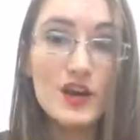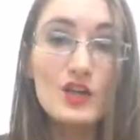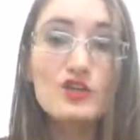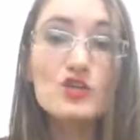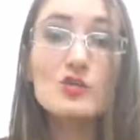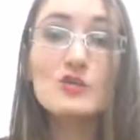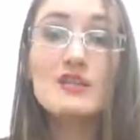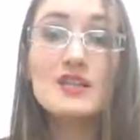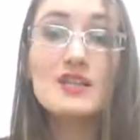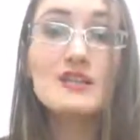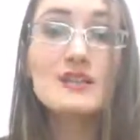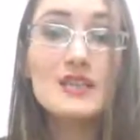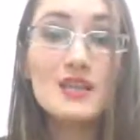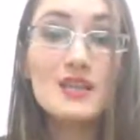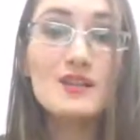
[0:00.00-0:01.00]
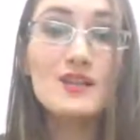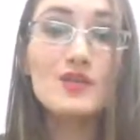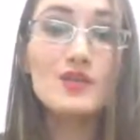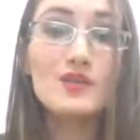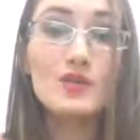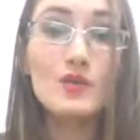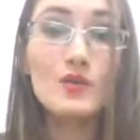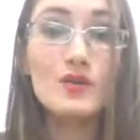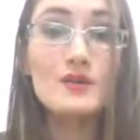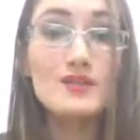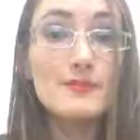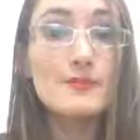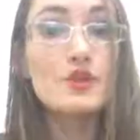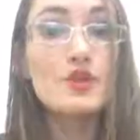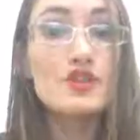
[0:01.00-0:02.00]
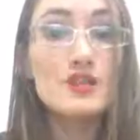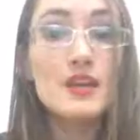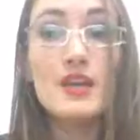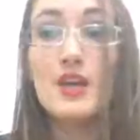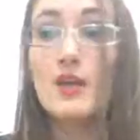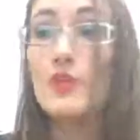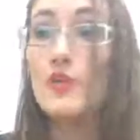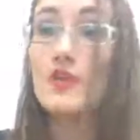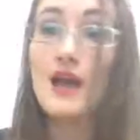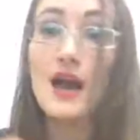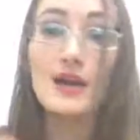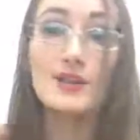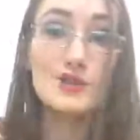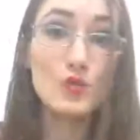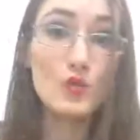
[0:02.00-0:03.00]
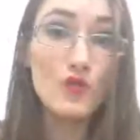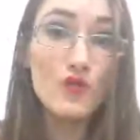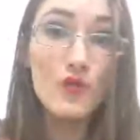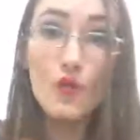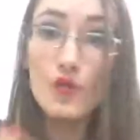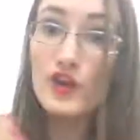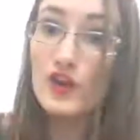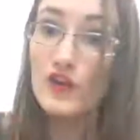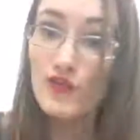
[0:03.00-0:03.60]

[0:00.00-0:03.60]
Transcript: So we still need to do a similar study with guys who are 40,